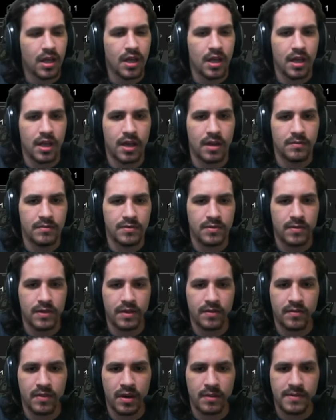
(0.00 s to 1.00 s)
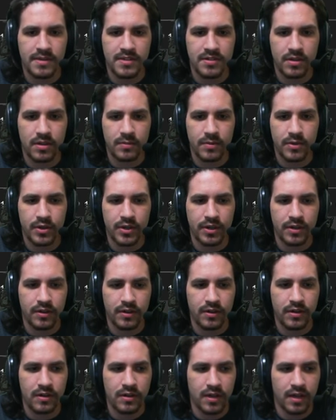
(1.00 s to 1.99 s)
Um, so you get Robin's armor
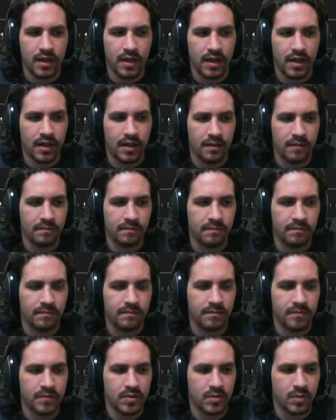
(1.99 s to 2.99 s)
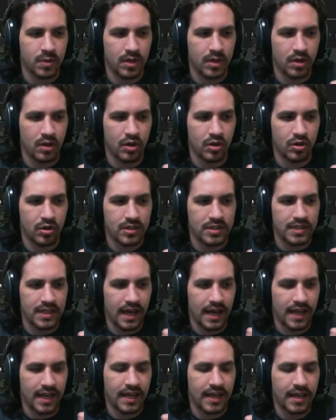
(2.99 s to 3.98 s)
here. Um, it's what it looks
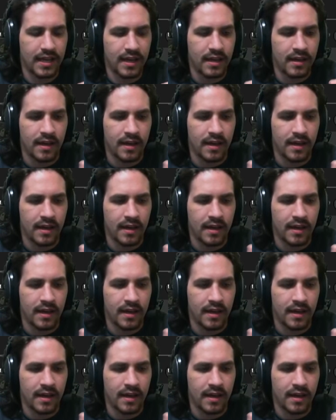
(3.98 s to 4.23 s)
like.